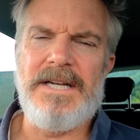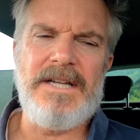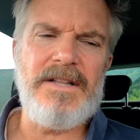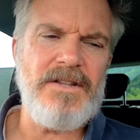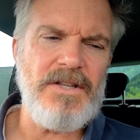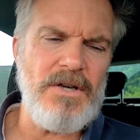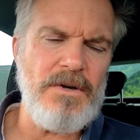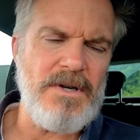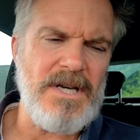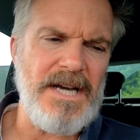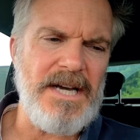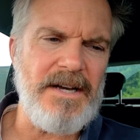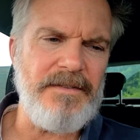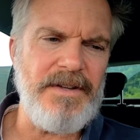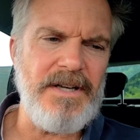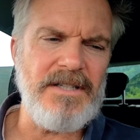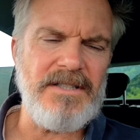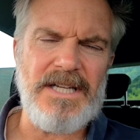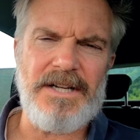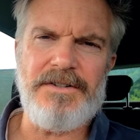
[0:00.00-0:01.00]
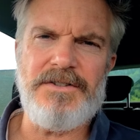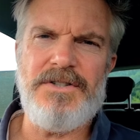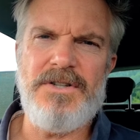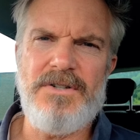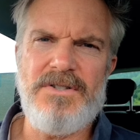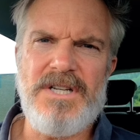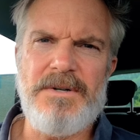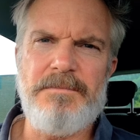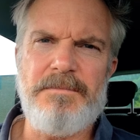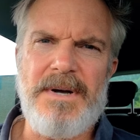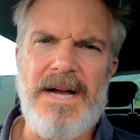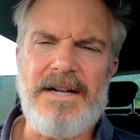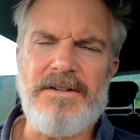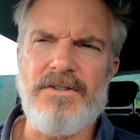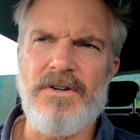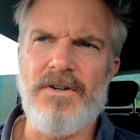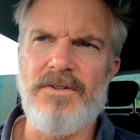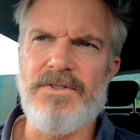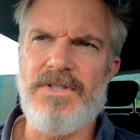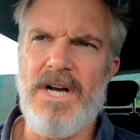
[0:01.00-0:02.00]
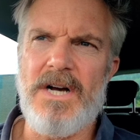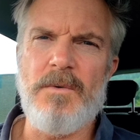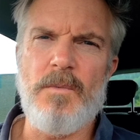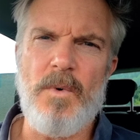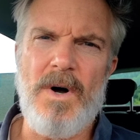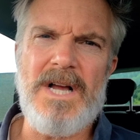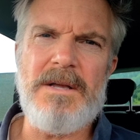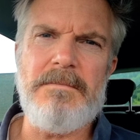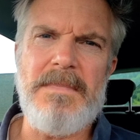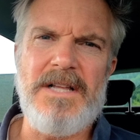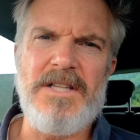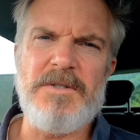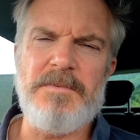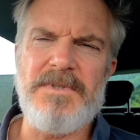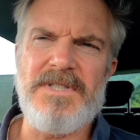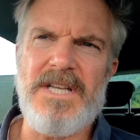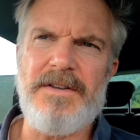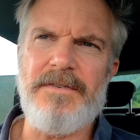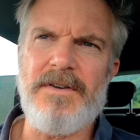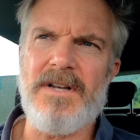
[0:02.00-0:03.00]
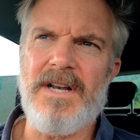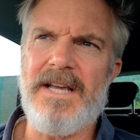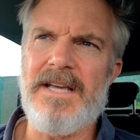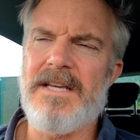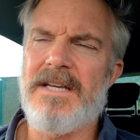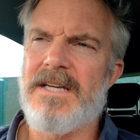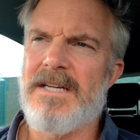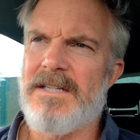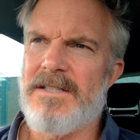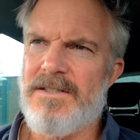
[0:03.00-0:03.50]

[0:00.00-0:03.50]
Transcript: And in the UK, I think it's had a huge impact on young white men specifically.